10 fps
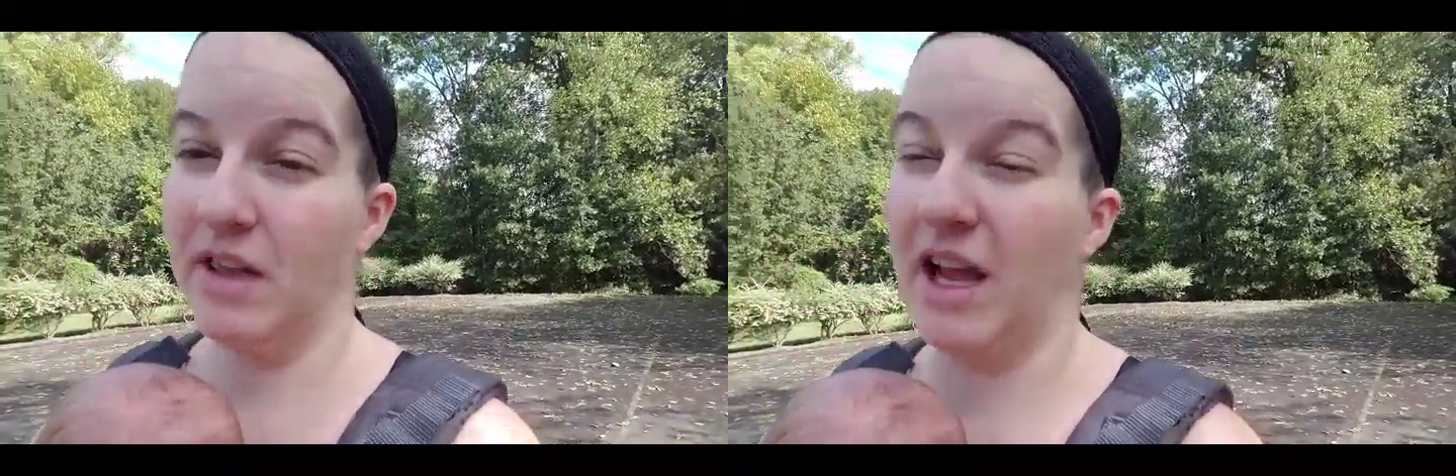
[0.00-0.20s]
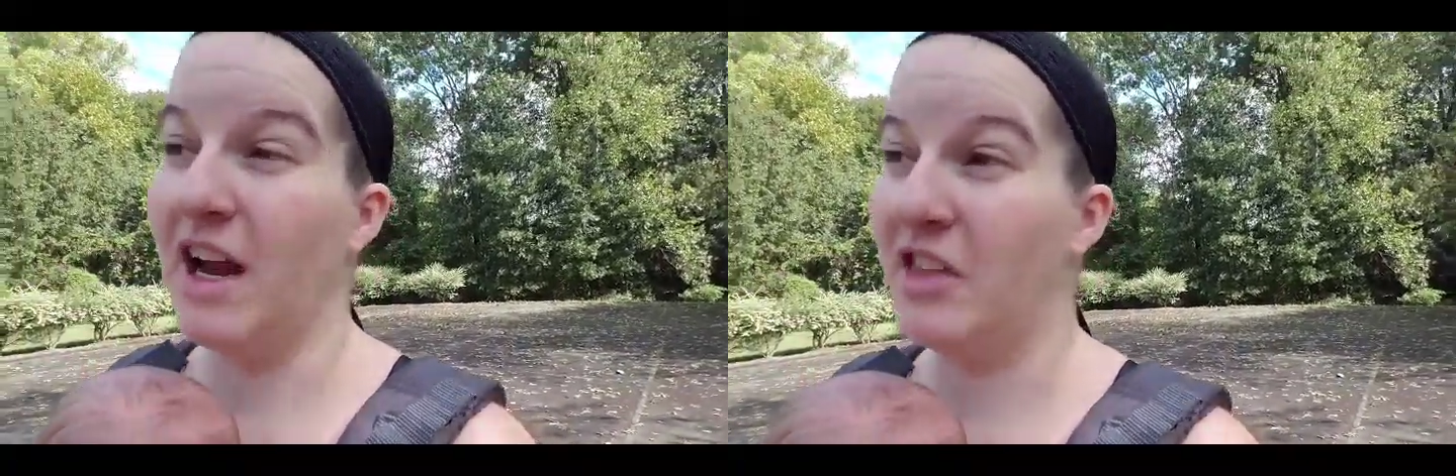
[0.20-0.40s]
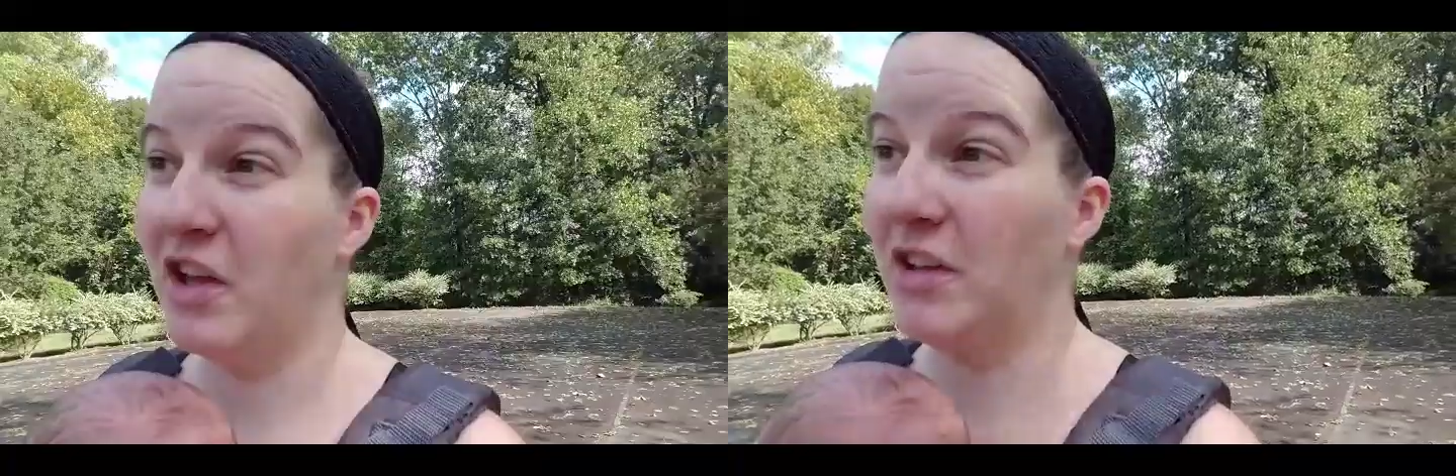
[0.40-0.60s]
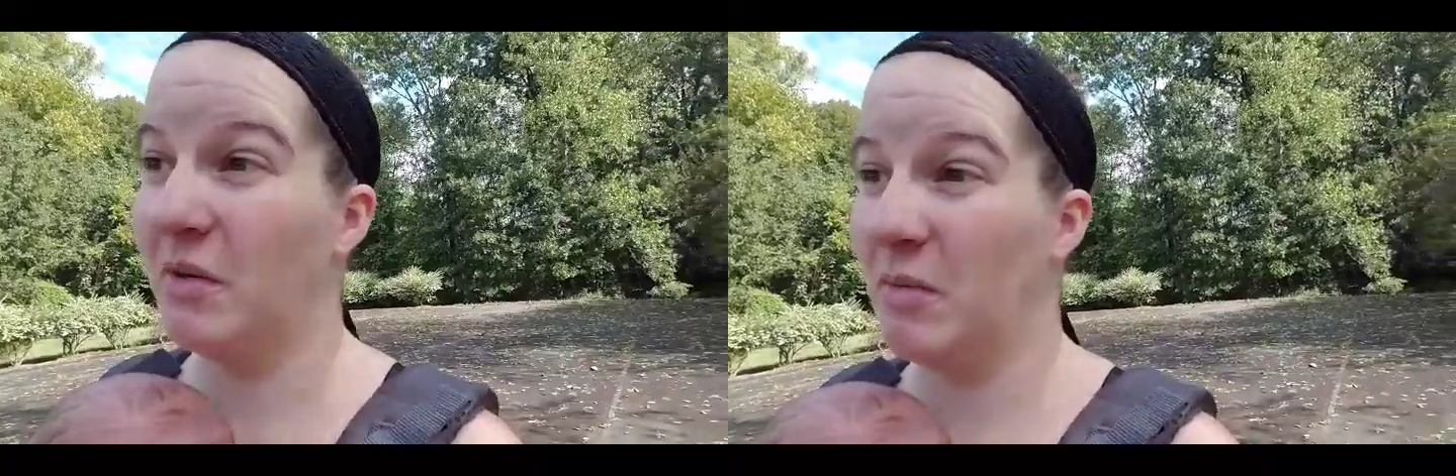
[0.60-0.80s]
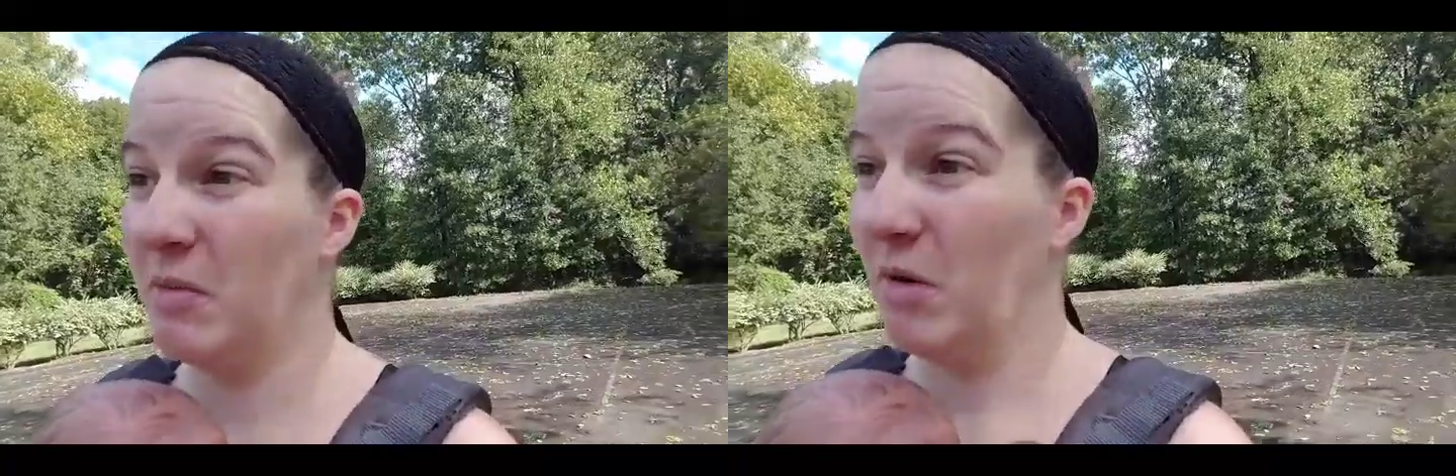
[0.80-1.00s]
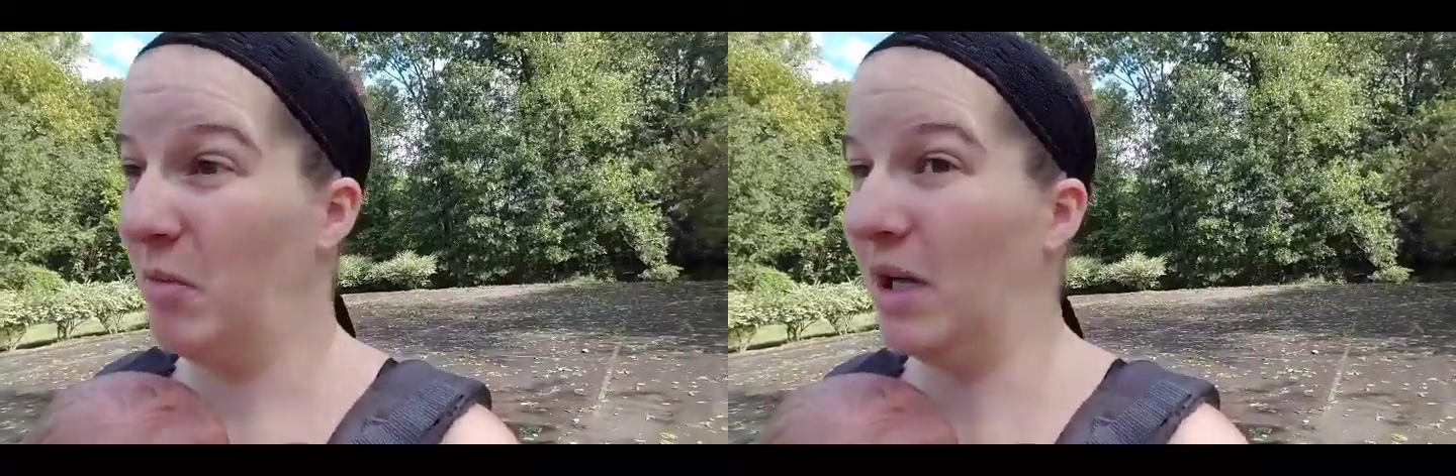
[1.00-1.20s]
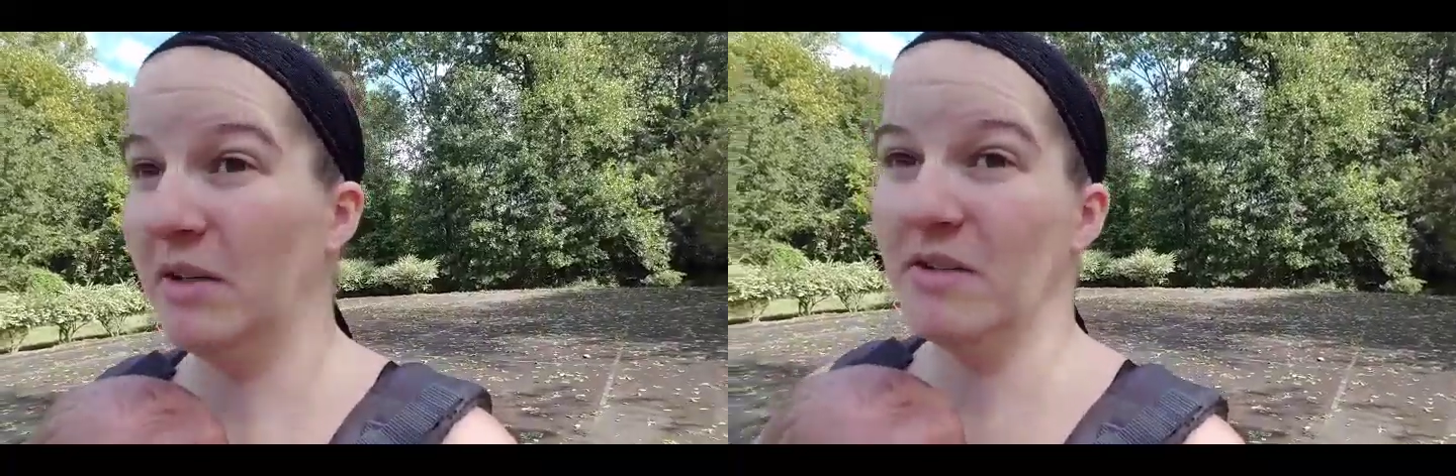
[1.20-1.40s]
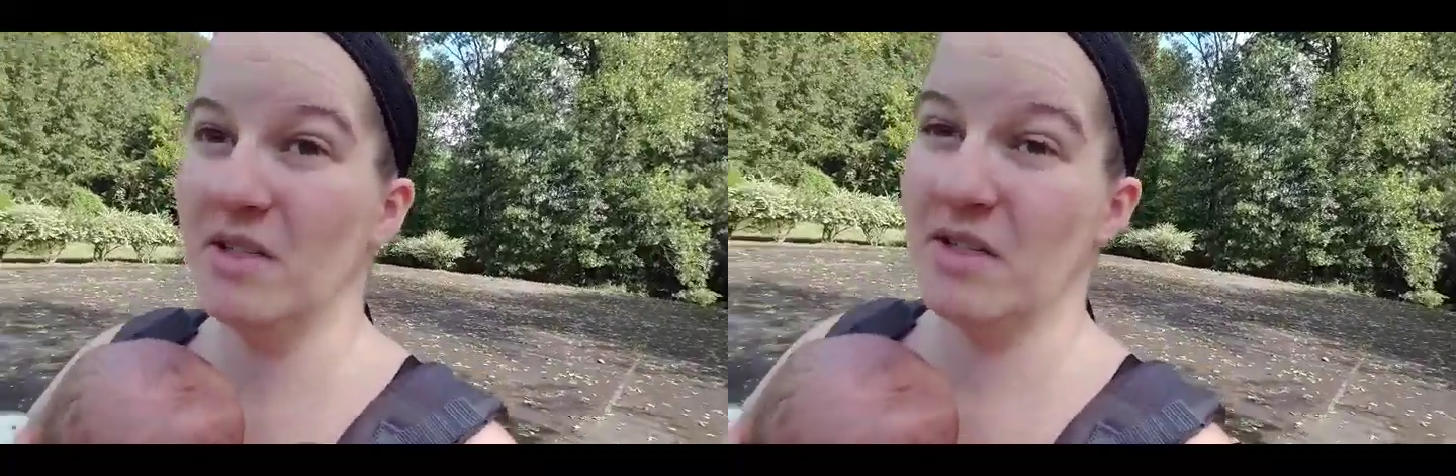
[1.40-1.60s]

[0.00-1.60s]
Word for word: I thought there would be more puddles.